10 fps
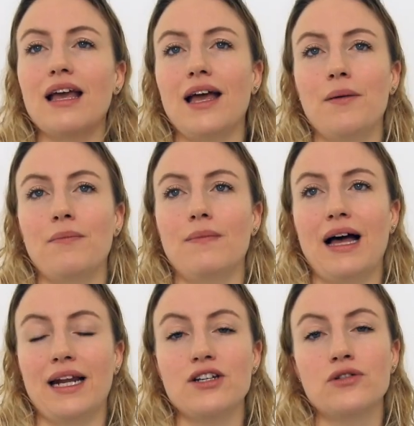And
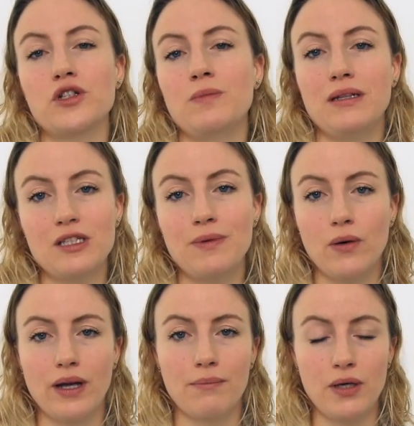I don't just mean
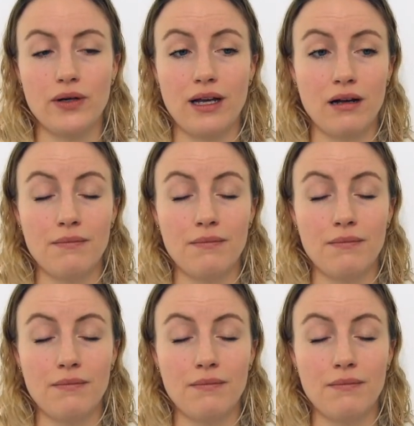spewing and puking.